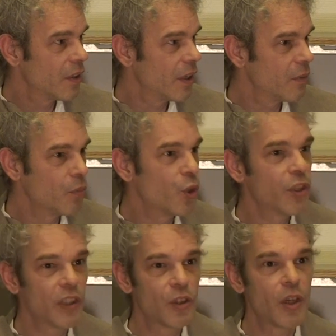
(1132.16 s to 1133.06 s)
And
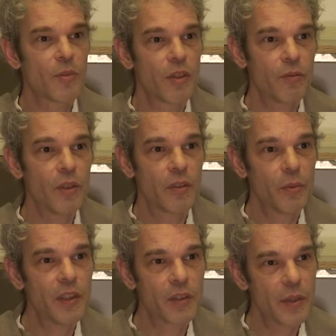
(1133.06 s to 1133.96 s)
more in terms of what?
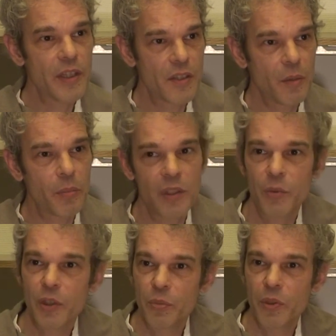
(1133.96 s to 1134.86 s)
Well, quite simply,
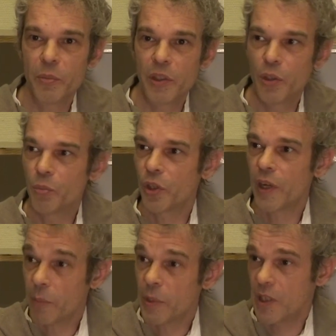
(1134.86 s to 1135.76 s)
what will bring you more
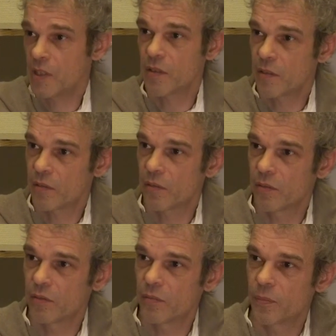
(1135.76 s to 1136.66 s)
happiness?
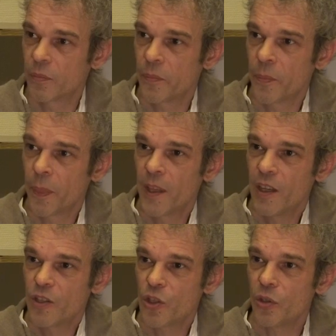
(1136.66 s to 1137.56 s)

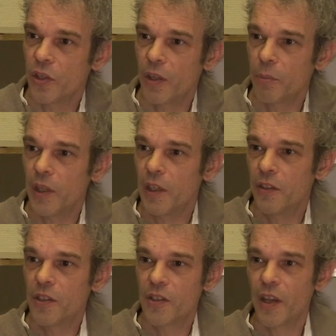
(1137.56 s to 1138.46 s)
So there are many
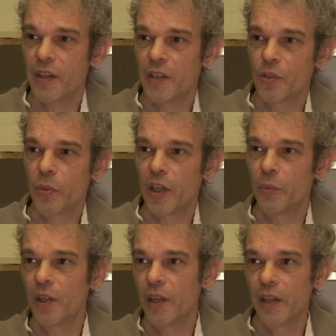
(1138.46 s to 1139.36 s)
desires where
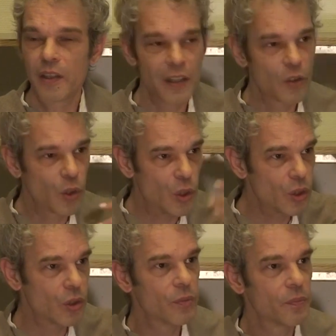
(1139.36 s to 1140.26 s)
we get
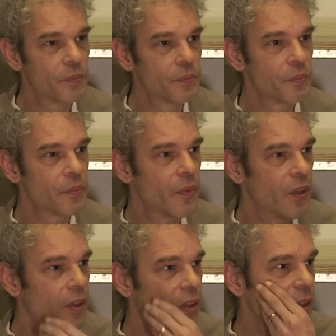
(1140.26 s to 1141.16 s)
caught
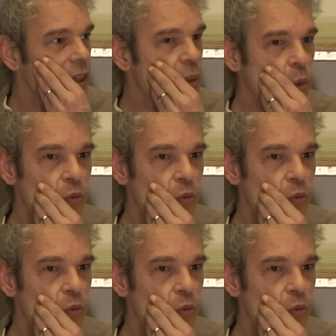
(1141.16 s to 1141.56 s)
into